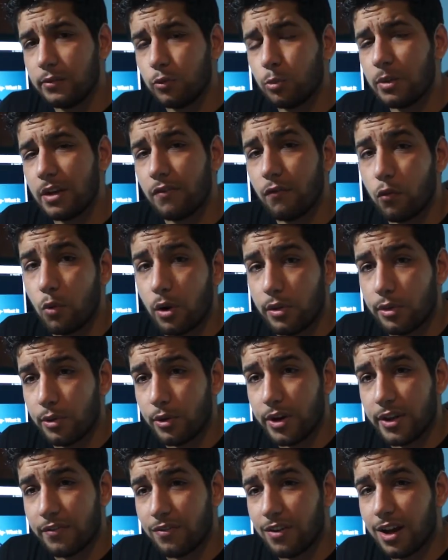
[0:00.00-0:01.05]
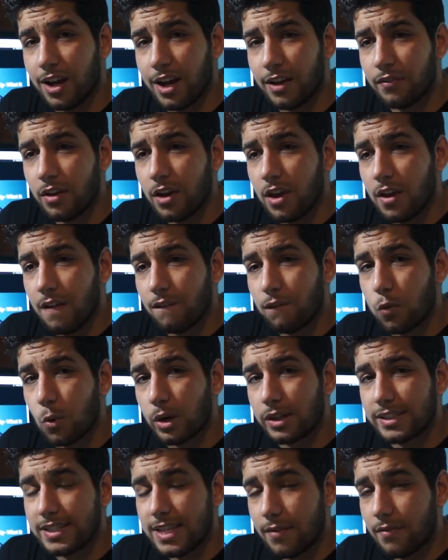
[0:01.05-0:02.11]
Lumia 435,
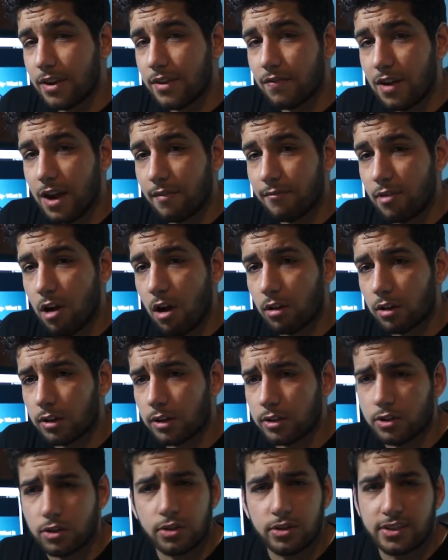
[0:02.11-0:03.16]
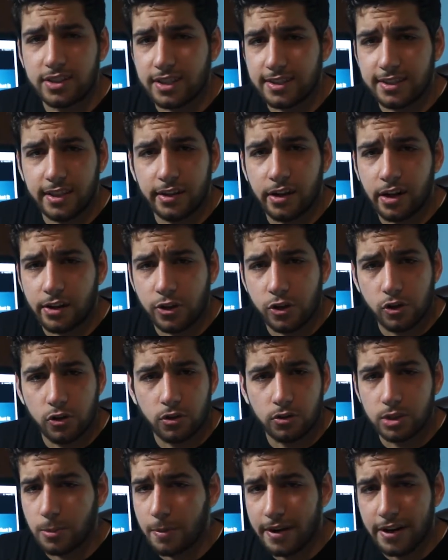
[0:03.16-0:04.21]
for $75 or 69
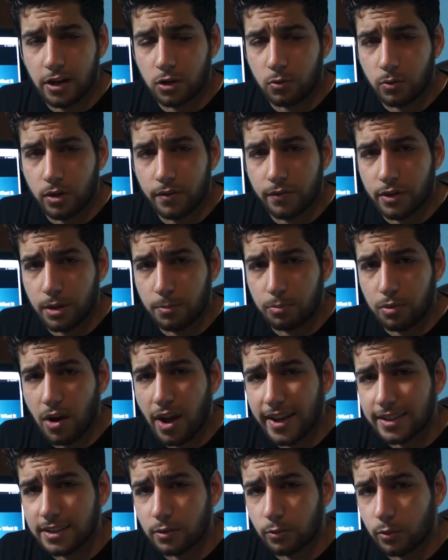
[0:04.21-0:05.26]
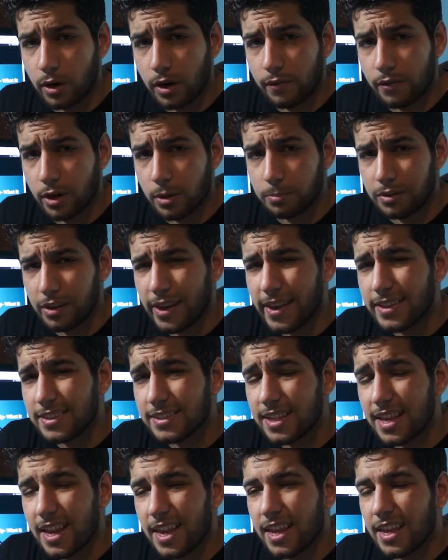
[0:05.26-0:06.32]
euros, depending on wherever you're
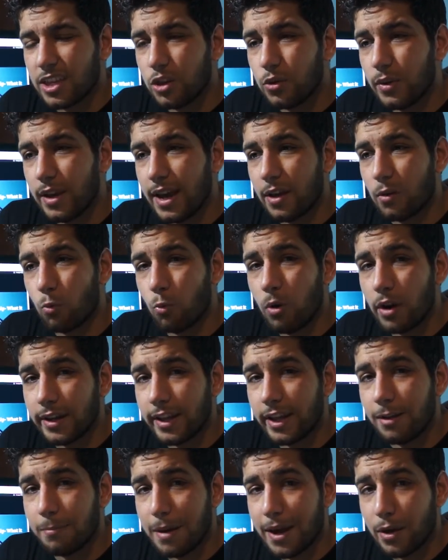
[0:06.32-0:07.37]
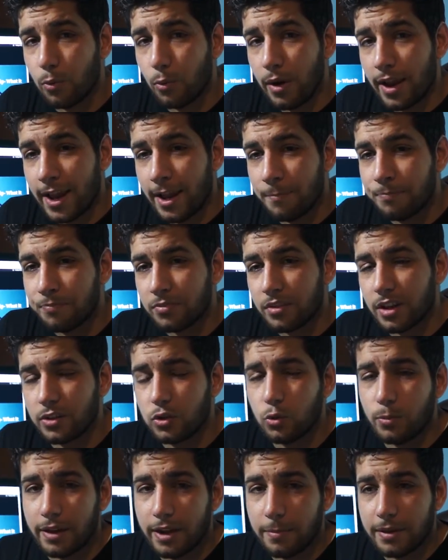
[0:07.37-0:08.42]
placed, you get 1 gigabyte of RAM, a
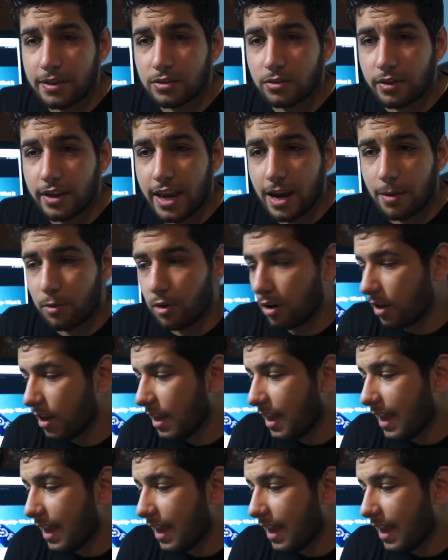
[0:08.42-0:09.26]
2 megapixel camera,